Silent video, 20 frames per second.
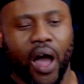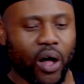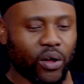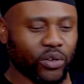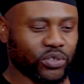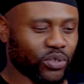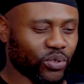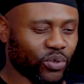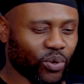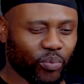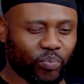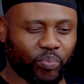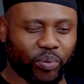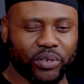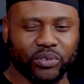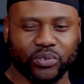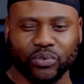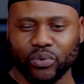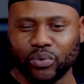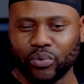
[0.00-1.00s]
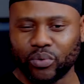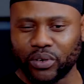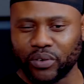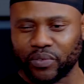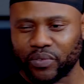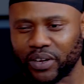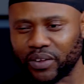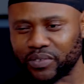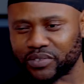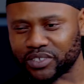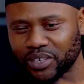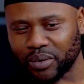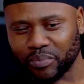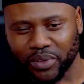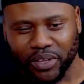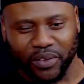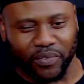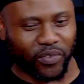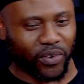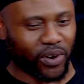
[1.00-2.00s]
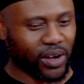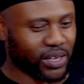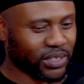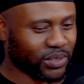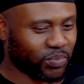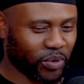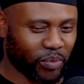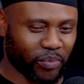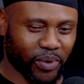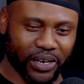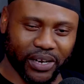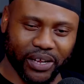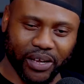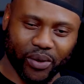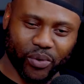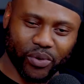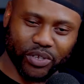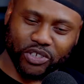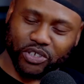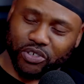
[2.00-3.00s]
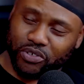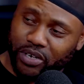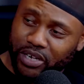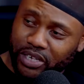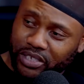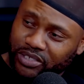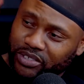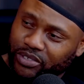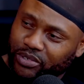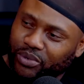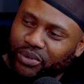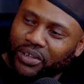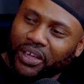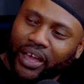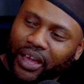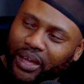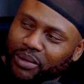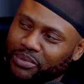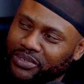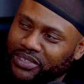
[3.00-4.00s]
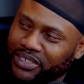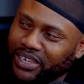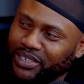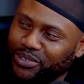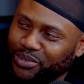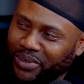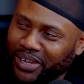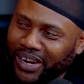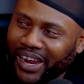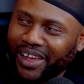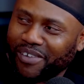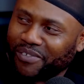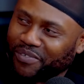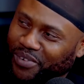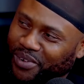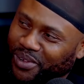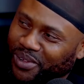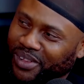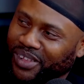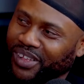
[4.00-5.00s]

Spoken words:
I also thought Big Zulu would have left something for us, but my nigga went straight to Nkabizezwe level.